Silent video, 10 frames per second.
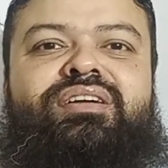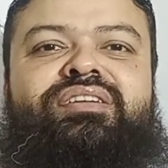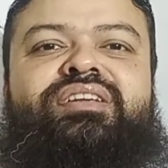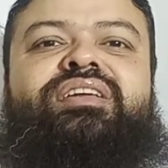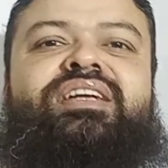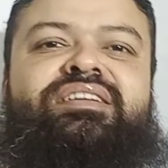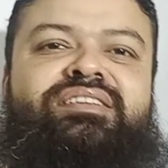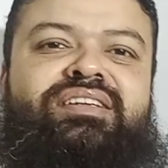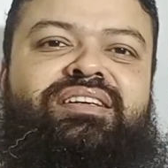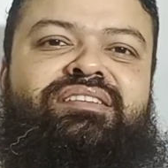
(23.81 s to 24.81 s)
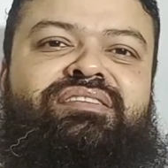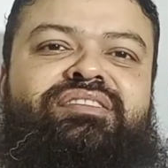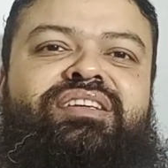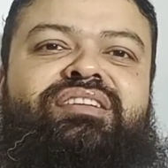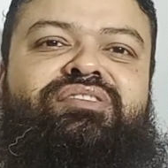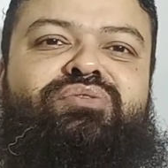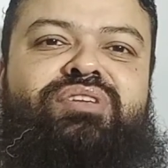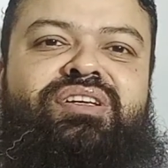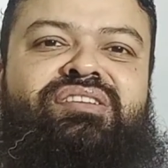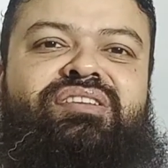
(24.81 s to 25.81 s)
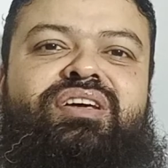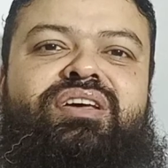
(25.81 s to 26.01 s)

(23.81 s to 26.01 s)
Dear candidates, dear students,